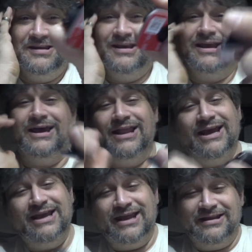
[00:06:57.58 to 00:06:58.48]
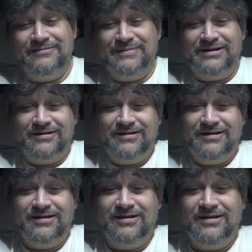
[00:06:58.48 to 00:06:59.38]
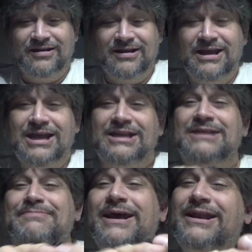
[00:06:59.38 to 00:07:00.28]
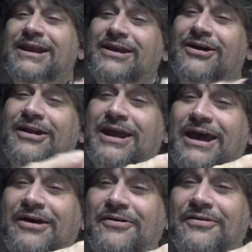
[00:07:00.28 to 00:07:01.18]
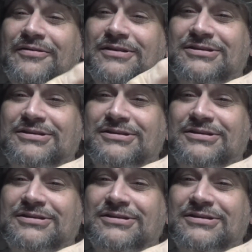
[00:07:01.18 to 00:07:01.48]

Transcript: I like that a little better, depending on how the